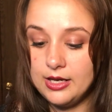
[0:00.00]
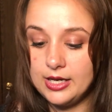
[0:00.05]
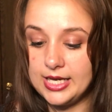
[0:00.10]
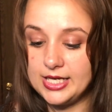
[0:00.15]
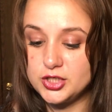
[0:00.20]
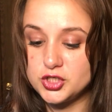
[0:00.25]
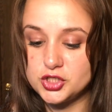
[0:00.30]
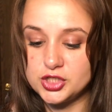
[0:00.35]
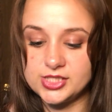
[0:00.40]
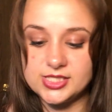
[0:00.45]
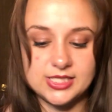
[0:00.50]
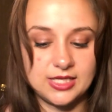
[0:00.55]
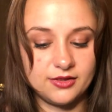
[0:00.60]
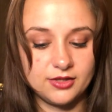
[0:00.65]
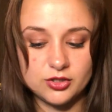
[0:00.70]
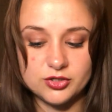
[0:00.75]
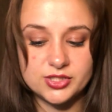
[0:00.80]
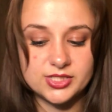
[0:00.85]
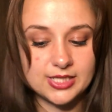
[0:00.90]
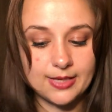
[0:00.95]
It's just that
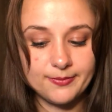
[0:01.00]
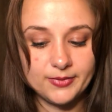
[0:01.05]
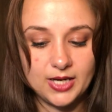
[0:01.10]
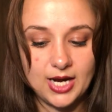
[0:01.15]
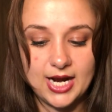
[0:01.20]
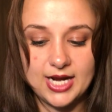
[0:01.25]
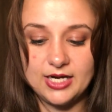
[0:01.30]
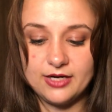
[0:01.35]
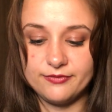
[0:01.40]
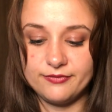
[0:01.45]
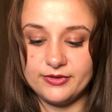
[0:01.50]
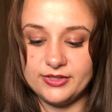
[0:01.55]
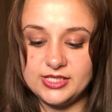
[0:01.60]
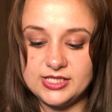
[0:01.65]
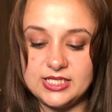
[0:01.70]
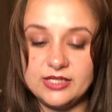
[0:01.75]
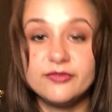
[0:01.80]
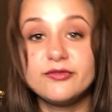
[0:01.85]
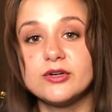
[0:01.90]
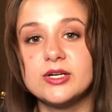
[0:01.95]
there's some kind of a
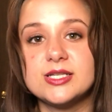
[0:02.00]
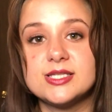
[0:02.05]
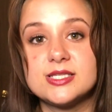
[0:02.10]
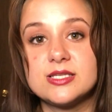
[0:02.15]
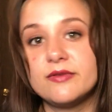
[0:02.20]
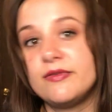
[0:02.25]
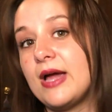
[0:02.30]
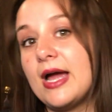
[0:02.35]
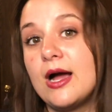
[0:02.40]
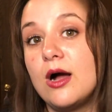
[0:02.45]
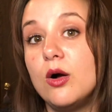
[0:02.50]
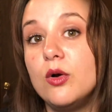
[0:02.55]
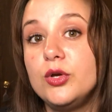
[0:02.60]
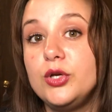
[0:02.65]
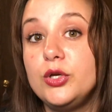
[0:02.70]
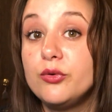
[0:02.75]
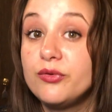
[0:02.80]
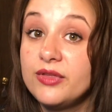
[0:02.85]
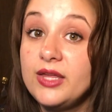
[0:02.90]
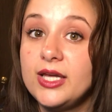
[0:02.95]
difference of how
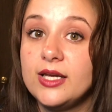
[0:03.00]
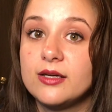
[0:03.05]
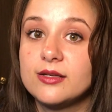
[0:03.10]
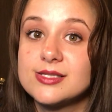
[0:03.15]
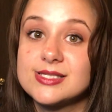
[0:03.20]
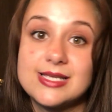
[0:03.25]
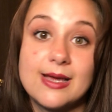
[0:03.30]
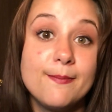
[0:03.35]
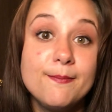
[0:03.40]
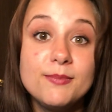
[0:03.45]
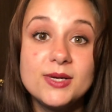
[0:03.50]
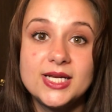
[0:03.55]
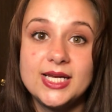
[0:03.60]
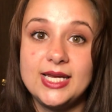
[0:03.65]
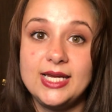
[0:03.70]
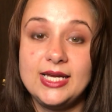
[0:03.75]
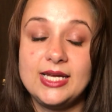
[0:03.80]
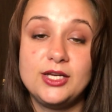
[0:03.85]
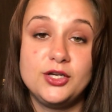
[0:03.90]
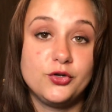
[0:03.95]
you think. Somebody
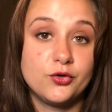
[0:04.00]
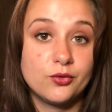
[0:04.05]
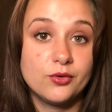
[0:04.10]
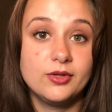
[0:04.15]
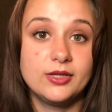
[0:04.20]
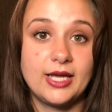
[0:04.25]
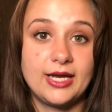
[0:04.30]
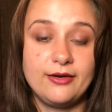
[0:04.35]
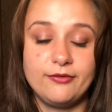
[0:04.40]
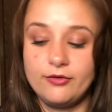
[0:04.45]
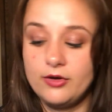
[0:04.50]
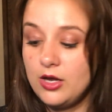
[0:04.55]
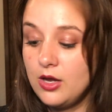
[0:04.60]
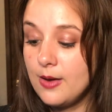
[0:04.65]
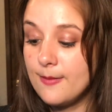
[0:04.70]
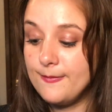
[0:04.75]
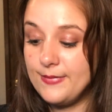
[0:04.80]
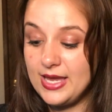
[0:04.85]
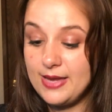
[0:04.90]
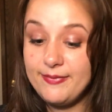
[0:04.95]
in your life,
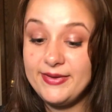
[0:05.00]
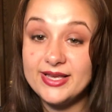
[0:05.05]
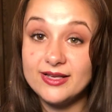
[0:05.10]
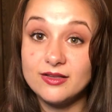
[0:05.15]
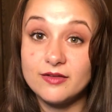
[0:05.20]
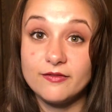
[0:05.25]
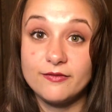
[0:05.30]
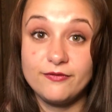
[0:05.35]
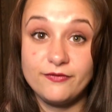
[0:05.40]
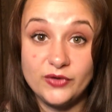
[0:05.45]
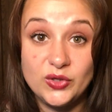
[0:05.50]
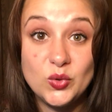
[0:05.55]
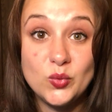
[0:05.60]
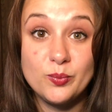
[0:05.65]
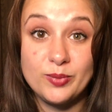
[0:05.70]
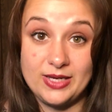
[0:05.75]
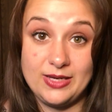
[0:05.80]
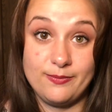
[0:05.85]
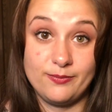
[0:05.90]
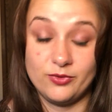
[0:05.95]
maybe a few
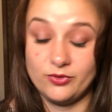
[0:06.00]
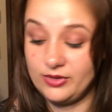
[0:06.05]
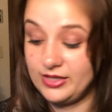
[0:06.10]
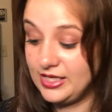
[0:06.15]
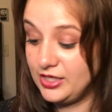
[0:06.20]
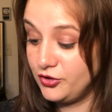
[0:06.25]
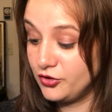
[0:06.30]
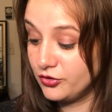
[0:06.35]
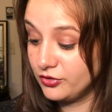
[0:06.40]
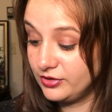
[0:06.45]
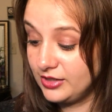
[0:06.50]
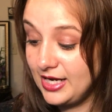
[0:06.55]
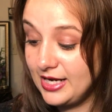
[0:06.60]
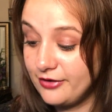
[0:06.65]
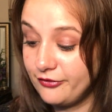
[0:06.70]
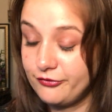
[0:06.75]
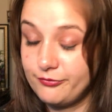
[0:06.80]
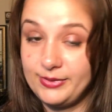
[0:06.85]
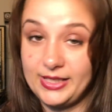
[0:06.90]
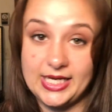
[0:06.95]
people in your
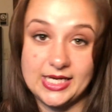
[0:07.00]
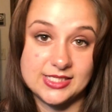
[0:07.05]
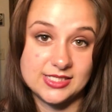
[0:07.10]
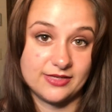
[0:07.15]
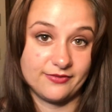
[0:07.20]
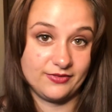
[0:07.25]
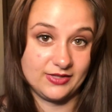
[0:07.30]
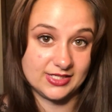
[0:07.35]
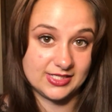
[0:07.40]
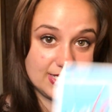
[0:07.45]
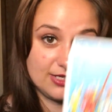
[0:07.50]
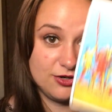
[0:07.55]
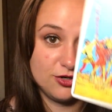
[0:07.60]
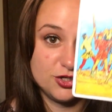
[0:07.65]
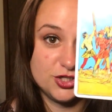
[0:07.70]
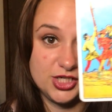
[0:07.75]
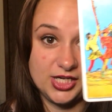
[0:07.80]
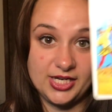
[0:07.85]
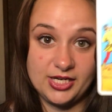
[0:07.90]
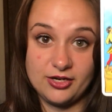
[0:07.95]
life, because of this
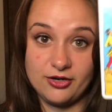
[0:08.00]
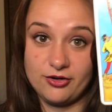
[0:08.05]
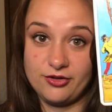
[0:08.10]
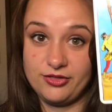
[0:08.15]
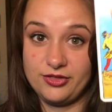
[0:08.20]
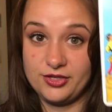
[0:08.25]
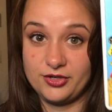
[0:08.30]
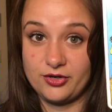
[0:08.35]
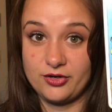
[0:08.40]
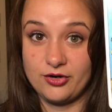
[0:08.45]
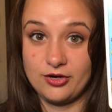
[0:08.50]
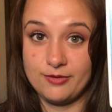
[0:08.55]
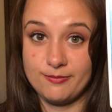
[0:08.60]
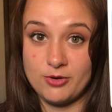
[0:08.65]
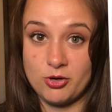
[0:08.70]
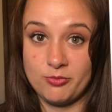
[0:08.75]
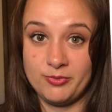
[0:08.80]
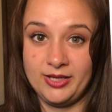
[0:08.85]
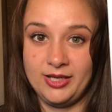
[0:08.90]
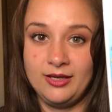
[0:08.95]
energy here in the current
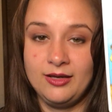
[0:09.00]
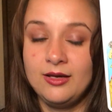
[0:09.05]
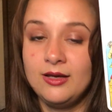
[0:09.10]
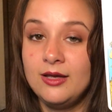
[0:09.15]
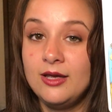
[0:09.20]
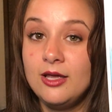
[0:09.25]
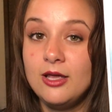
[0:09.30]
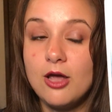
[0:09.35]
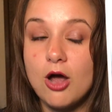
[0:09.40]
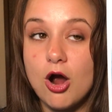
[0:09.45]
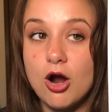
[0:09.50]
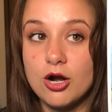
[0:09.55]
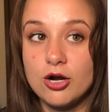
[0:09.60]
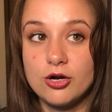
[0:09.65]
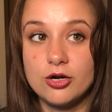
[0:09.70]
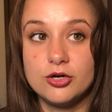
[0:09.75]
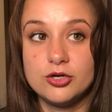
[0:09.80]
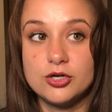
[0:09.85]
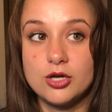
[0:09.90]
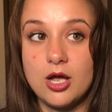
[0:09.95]
moment,
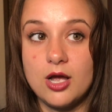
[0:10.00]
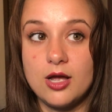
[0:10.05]
are